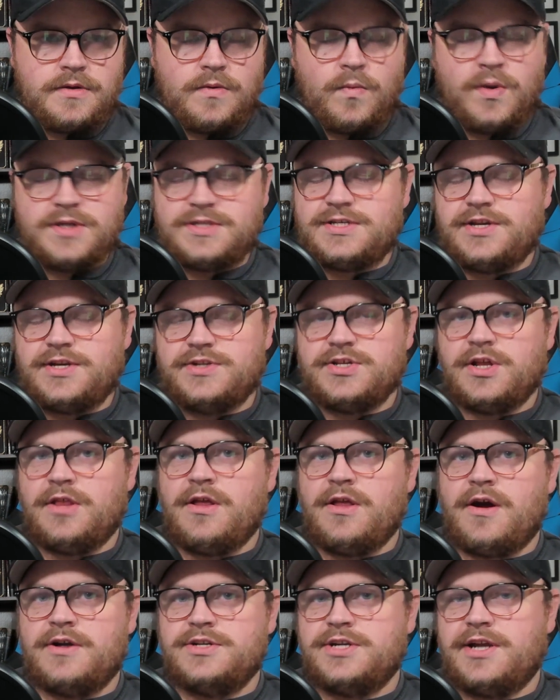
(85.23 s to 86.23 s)
Once there's a
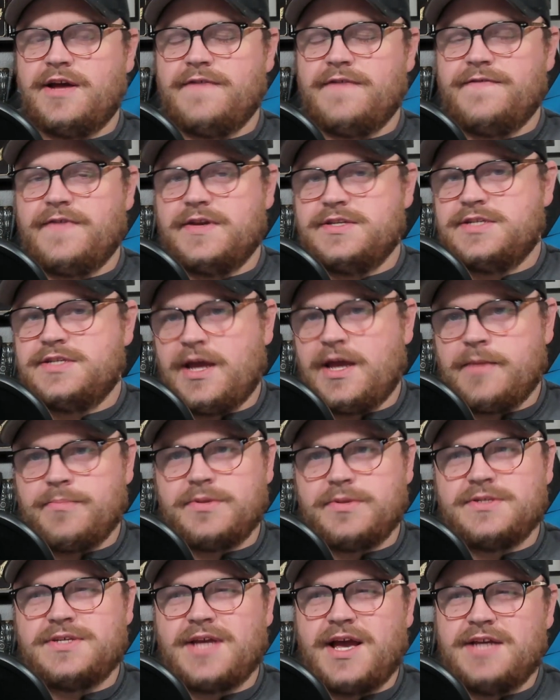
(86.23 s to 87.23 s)
large enough
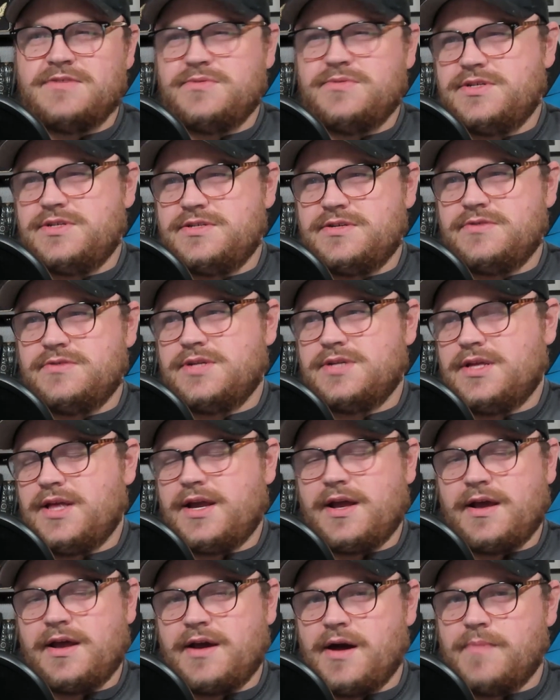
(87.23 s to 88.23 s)
sample size, which is usually
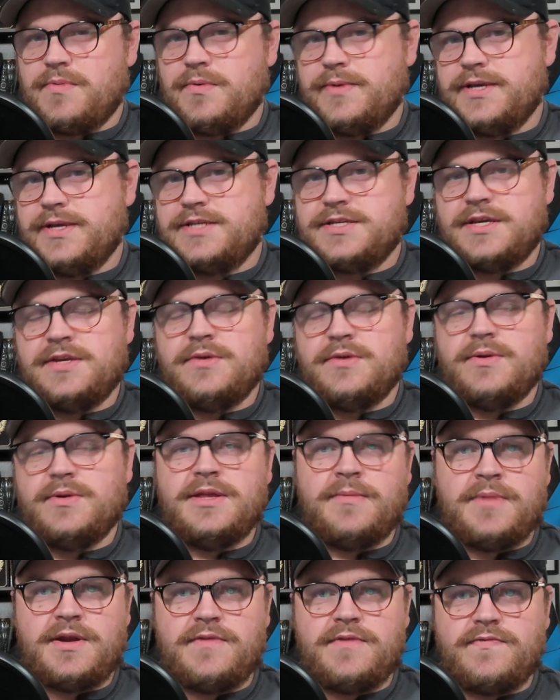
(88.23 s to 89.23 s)
like a couple weeks into a
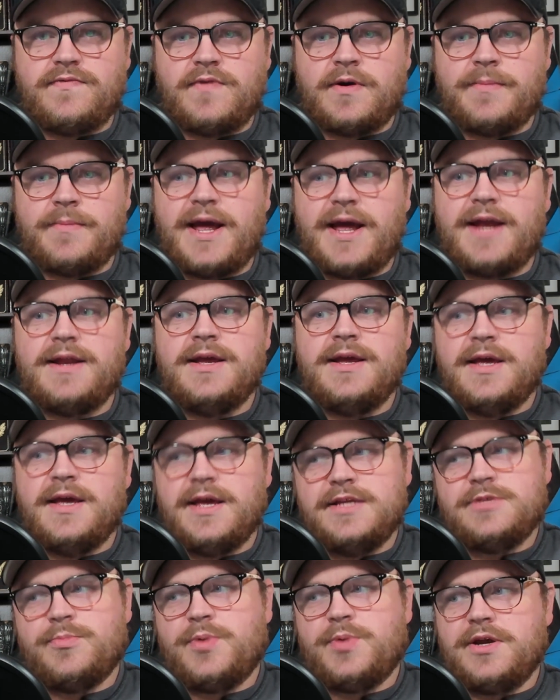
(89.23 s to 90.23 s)
limited format,
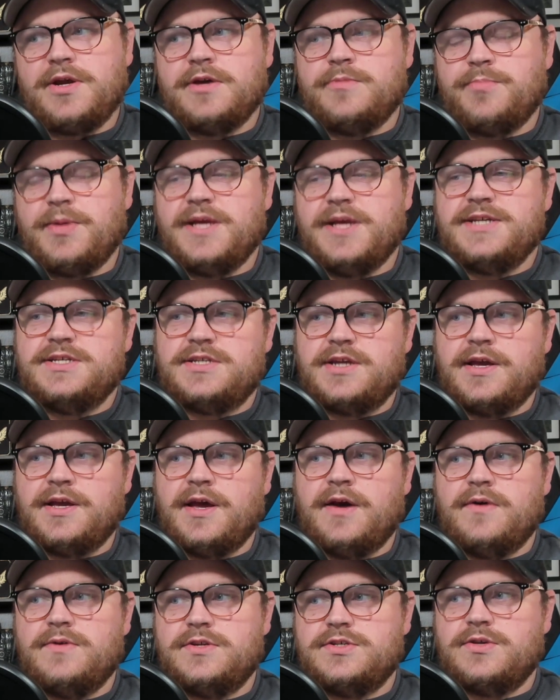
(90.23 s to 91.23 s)
it's a pretty good place to
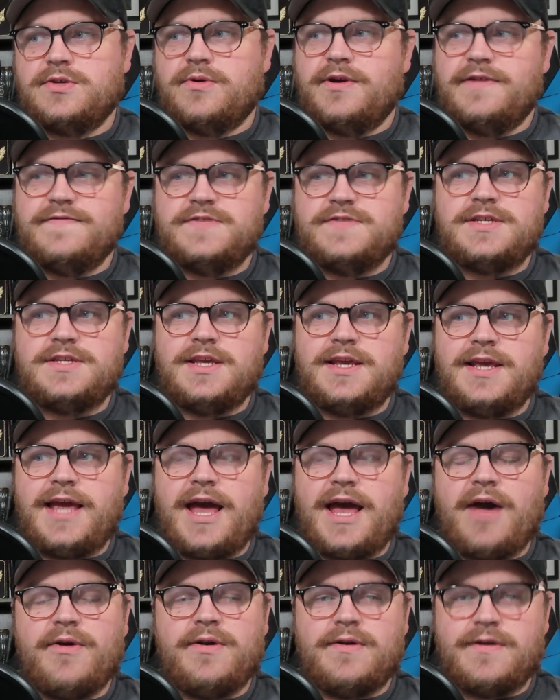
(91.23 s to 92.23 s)
go to sort of see
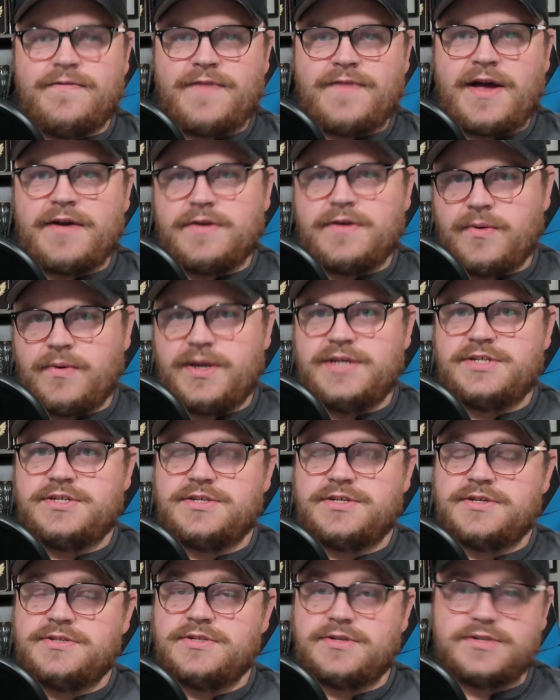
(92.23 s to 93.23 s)
how your
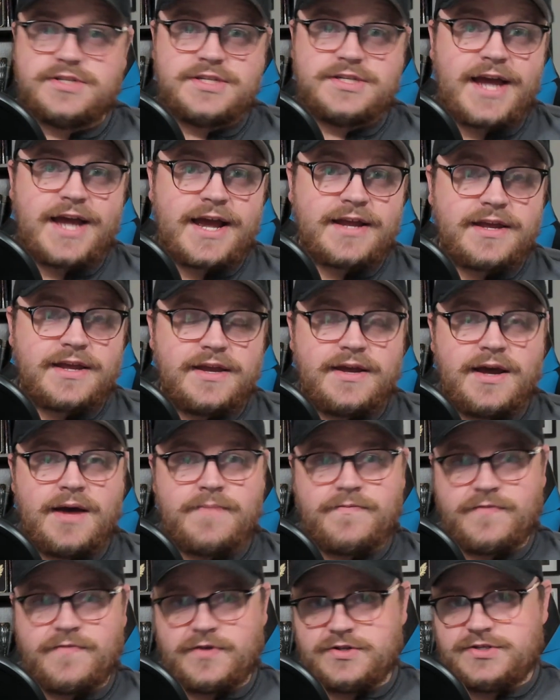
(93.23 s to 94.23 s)
evaluations are stacking
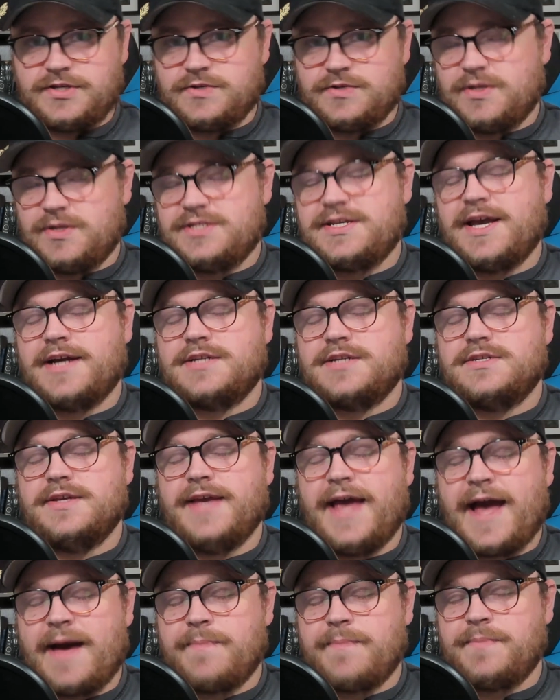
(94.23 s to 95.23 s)
up versus what's actually
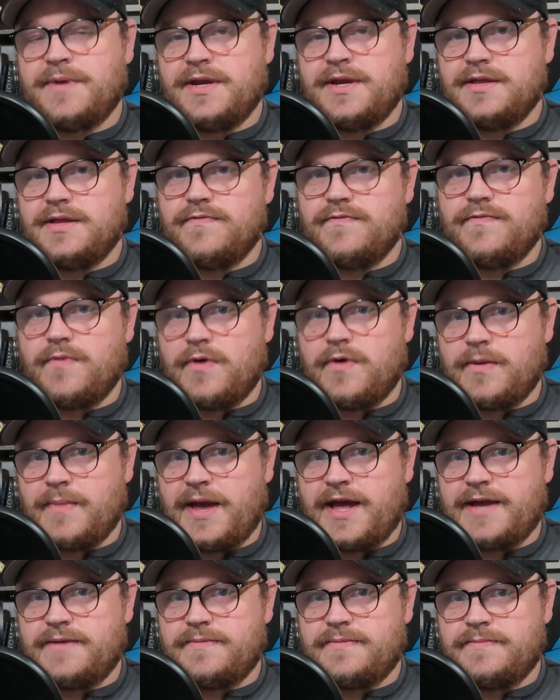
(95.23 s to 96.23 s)
happening in the
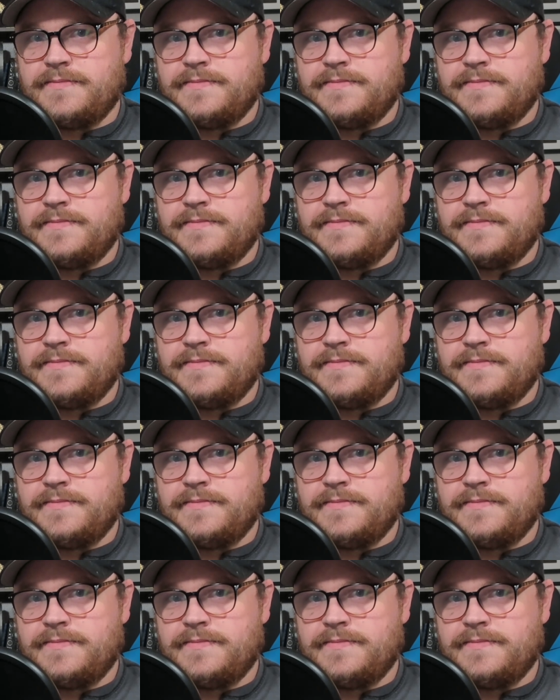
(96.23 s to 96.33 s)
format.